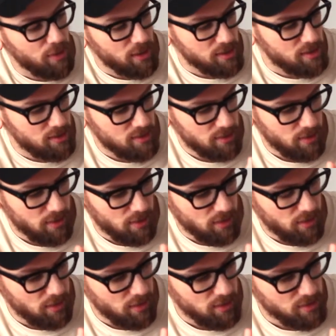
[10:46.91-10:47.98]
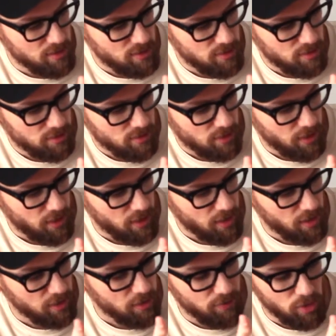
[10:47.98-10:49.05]
this.
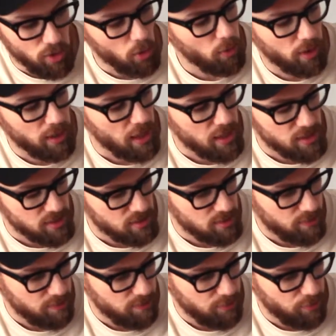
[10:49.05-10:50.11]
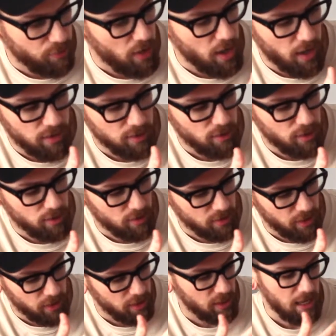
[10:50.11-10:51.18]
I love the lowercase font,
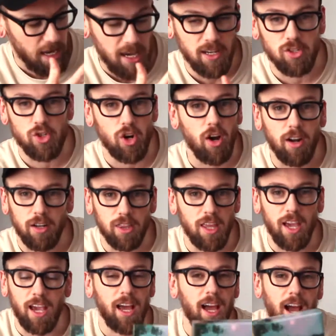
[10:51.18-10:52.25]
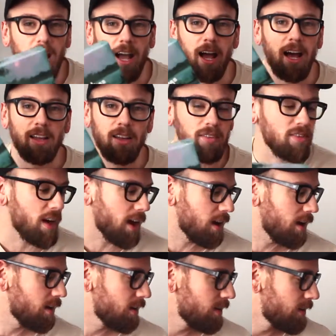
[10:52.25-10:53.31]
the hand-drawn thing. I love that.
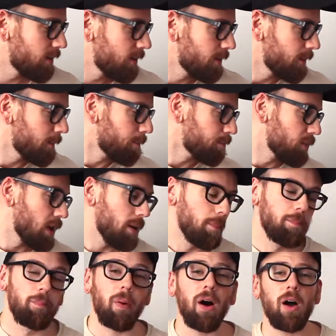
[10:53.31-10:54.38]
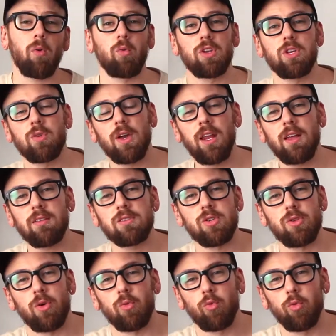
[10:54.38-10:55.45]
But when you get
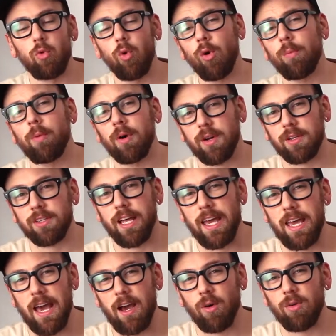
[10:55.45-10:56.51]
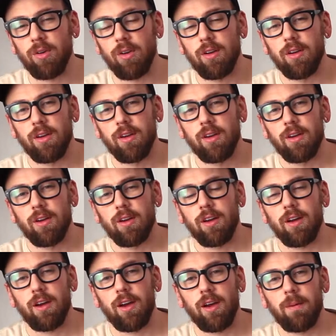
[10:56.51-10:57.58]
into the rulebook layout
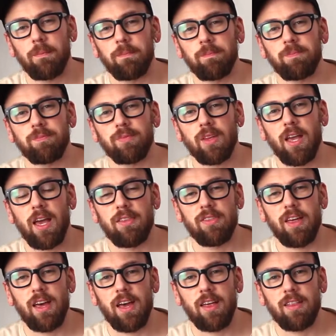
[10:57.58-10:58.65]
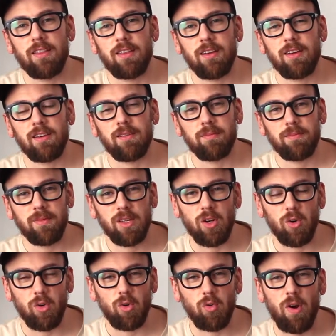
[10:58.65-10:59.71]
and
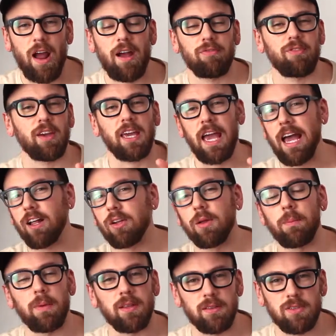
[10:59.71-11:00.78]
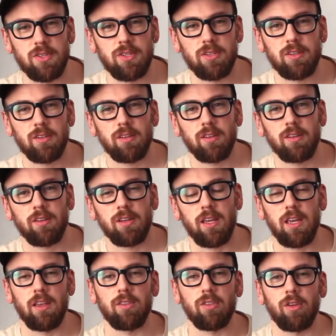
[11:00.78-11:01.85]
the graphic elements in